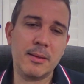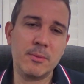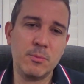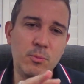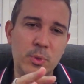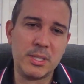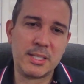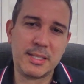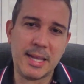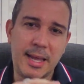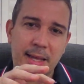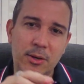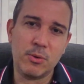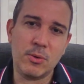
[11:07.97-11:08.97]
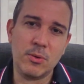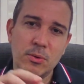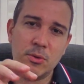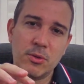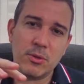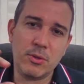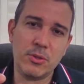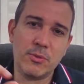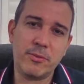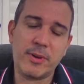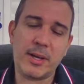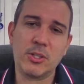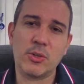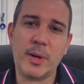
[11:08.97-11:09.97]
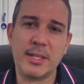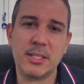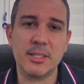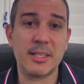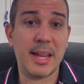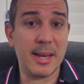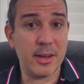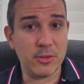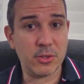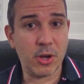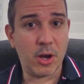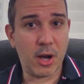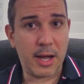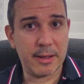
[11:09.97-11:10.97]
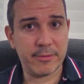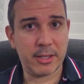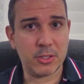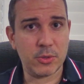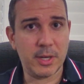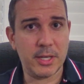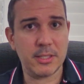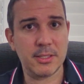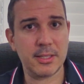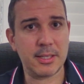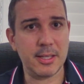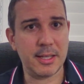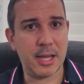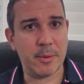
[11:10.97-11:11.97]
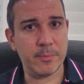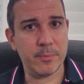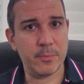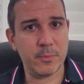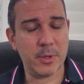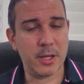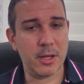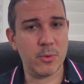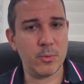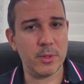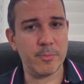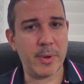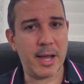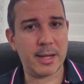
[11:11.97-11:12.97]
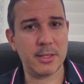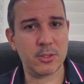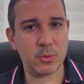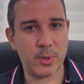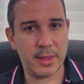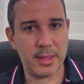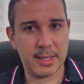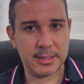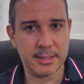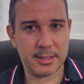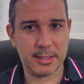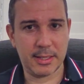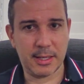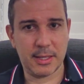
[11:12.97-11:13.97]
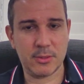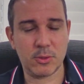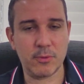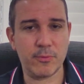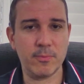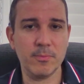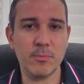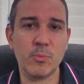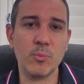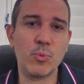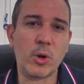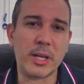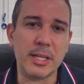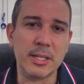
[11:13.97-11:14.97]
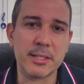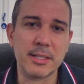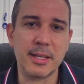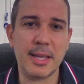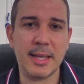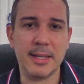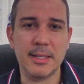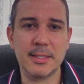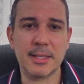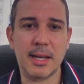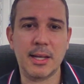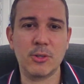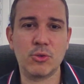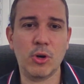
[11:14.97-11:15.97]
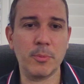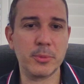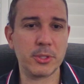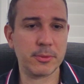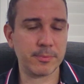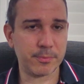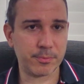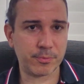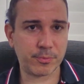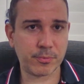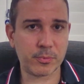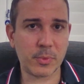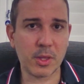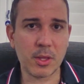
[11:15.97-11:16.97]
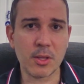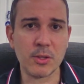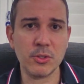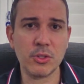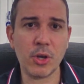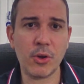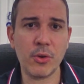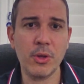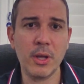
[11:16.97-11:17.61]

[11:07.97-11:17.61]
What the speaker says: withstand or the fluctuations and those high fluctuations that can come with markets when there's sort of rockiness and drops. So